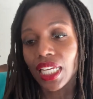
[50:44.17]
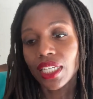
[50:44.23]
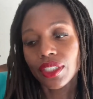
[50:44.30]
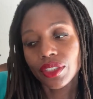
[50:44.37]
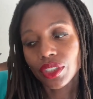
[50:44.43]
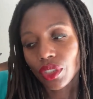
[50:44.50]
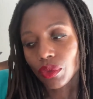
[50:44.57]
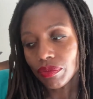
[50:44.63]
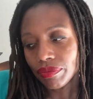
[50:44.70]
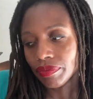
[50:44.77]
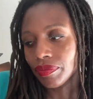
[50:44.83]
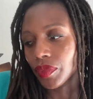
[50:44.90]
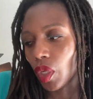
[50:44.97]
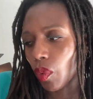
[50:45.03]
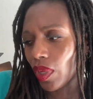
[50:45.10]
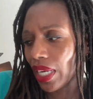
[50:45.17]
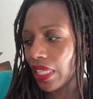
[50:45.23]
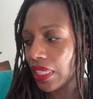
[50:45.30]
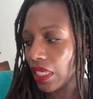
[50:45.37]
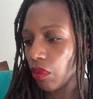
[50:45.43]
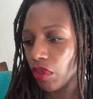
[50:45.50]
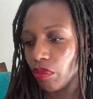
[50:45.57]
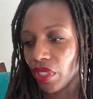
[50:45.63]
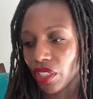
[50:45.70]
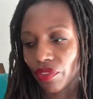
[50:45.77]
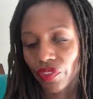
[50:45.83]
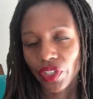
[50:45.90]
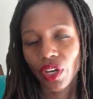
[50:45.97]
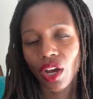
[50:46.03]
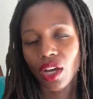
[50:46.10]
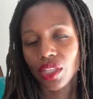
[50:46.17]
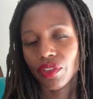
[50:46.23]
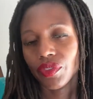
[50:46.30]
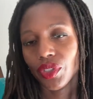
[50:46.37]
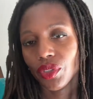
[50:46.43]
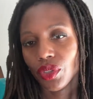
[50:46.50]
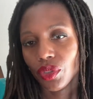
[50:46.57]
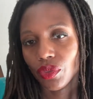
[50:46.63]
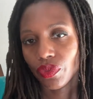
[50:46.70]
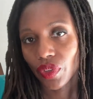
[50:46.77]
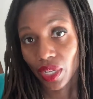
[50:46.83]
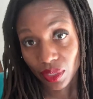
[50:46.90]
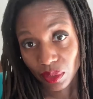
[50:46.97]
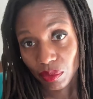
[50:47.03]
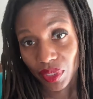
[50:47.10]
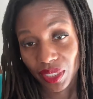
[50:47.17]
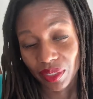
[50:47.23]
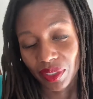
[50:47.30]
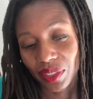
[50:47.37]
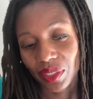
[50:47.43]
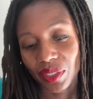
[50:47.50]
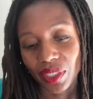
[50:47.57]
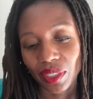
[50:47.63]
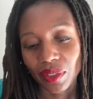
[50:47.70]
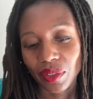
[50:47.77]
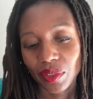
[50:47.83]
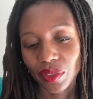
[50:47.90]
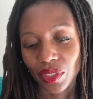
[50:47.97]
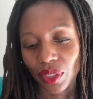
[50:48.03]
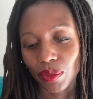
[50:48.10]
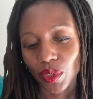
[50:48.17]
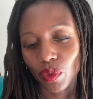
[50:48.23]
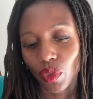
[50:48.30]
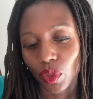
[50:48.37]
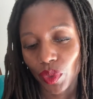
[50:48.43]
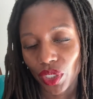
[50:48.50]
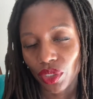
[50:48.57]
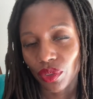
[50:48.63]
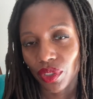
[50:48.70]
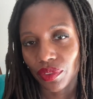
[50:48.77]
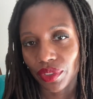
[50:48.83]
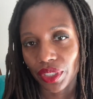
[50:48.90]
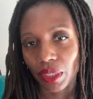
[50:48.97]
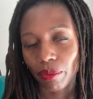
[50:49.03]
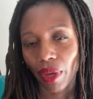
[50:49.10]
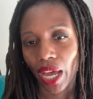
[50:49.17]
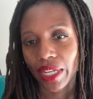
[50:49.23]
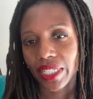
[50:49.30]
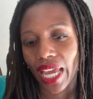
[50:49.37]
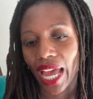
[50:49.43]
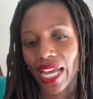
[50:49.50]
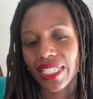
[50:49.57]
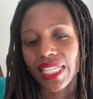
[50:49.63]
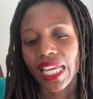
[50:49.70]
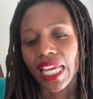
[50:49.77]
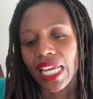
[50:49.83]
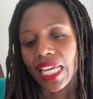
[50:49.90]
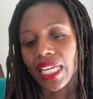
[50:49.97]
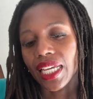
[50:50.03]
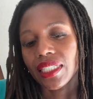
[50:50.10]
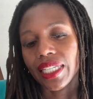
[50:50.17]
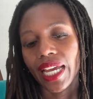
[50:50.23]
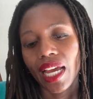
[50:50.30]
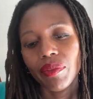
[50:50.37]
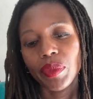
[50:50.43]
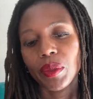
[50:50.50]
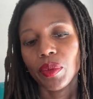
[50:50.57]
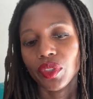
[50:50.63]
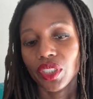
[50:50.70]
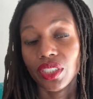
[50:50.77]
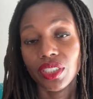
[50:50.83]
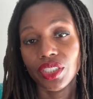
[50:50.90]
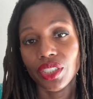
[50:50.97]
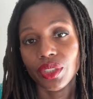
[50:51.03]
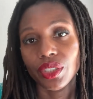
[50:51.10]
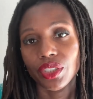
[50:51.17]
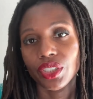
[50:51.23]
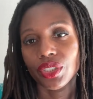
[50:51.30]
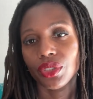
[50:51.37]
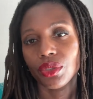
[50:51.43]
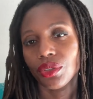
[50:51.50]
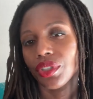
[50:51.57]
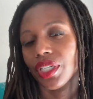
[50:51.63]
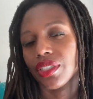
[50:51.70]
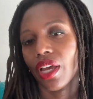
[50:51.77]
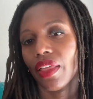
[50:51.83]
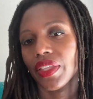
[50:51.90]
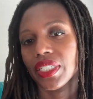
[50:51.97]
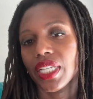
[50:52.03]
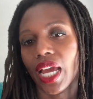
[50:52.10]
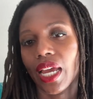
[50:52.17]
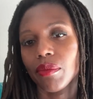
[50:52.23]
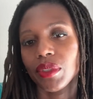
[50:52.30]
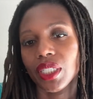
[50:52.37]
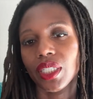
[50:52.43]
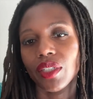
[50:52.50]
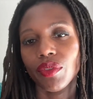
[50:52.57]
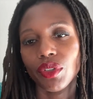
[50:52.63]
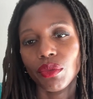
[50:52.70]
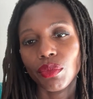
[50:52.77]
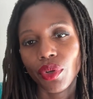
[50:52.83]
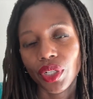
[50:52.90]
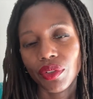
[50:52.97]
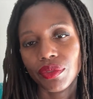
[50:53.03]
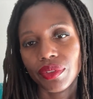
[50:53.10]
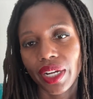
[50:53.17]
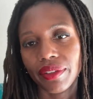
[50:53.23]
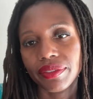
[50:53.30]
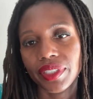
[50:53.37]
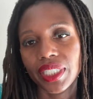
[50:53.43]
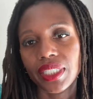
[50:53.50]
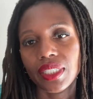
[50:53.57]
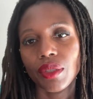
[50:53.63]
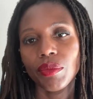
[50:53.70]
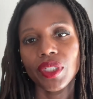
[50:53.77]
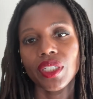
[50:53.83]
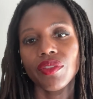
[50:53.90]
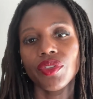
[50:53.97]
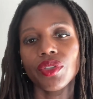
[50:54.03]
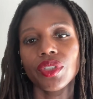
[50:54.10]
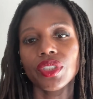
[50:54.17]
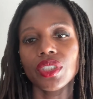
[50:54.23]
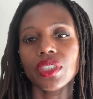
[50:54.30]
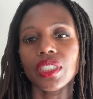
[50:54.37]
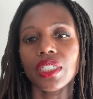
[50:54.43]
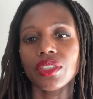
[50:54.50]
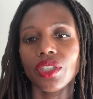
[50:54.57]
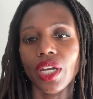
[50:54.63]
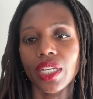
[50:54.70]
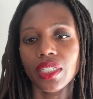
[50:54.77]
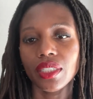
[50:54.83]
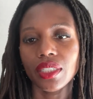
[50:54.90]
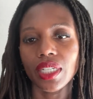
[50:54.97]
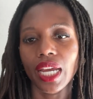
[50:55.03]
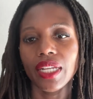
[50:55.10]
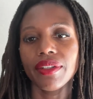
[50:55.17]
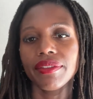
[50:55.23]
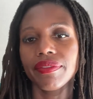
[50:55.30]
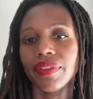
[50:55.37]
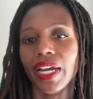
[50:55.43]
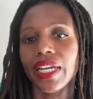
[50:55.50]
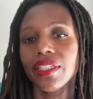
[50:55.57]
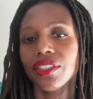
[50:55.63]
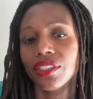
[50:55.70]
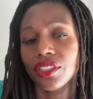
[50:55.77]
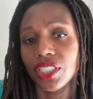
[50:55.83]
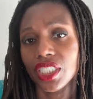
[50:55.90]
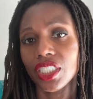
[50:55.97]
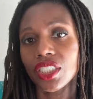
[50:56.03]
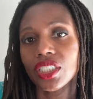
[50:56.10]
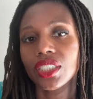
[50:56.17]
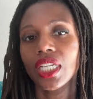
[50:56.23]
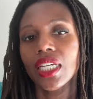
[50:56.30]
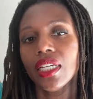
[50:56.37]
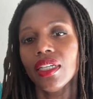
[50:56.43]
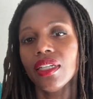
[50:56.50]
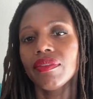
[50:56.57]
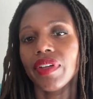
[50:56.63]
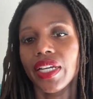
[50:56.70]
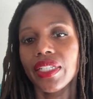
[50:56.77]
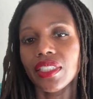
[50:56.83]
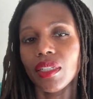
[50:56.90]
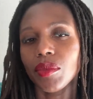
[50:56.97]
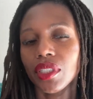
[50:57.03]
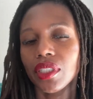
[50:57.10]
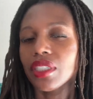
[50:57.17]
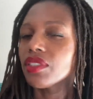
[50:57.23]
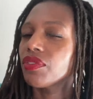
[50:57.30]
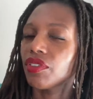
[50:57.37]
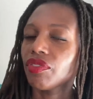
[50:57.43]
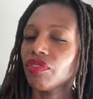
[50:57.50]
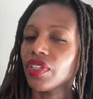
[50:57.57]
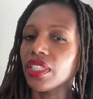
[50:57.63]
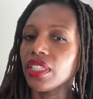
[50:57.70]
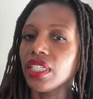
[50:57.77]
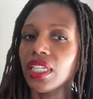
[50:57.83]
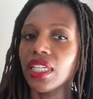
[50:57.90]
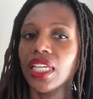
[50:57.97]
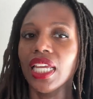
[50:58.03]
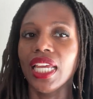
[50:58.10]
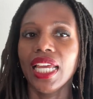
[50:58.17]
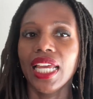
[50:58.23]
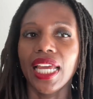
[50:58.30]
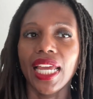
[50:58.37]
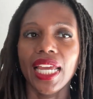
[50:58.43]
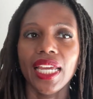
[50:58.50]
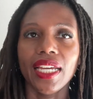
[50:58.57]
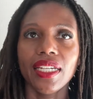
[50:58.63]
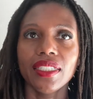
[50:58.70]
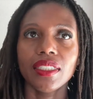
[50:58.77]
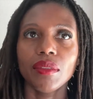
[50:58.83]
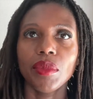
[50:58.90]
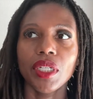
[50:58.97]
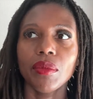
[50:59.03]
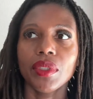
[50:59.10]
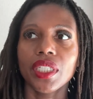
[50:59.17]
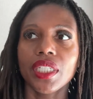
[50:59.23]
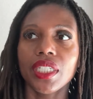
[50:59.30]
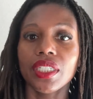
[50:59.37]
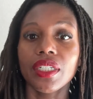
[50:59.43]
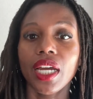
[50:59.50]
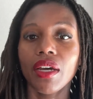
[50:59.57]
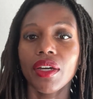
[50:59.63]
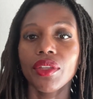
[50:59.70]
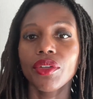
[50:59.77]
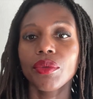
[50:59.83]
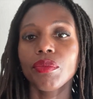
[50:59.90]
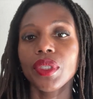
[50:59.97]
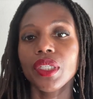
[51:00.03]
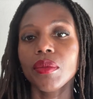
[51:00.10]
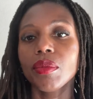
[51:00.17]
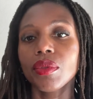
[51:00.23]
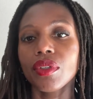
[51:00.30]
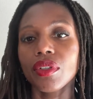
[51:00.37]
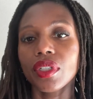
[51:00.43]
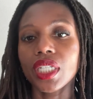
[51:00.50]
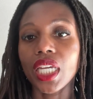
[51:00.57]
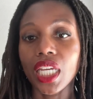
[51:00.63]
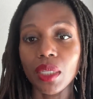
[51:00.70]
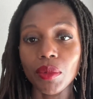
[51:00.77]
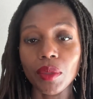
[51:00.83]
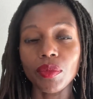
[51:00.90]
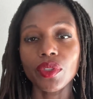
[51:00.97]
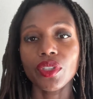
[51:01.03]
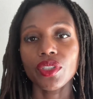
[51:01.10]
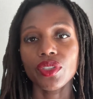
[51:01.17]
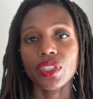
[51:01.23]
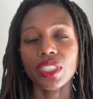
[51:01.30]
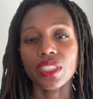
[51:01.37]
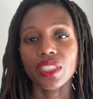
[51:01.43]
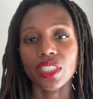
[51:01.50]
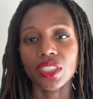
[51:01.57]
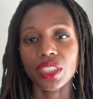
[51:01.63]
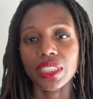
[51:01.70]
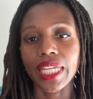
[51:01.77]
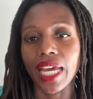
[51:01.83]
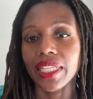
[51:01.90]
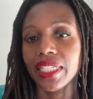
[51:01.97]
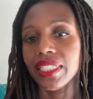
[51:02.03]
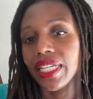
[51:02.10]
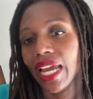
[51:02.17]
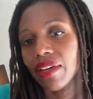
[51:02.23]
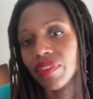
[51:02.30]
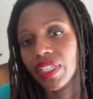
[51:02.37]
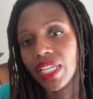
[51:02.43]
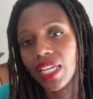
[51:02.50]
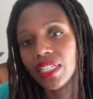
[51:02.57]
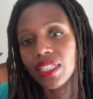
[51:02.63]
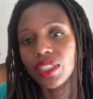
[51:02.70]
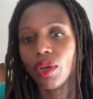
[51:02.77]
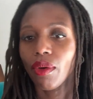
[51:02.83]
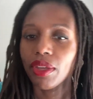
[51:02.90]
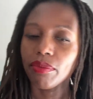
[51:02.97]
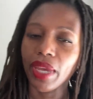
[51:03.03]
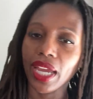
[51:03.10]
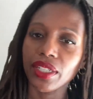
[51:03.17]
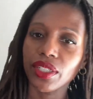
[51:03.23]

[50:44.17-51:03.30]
So what I think would benefit all of you who follow me that in terms of what we do over at the podcast is I have people just share their stories all the time to give you a point of reference. So many of you are just trying to kind of find your niche, find something that's fulfilling, and to be able to hear how other people came up with those decisions, how they navigated going back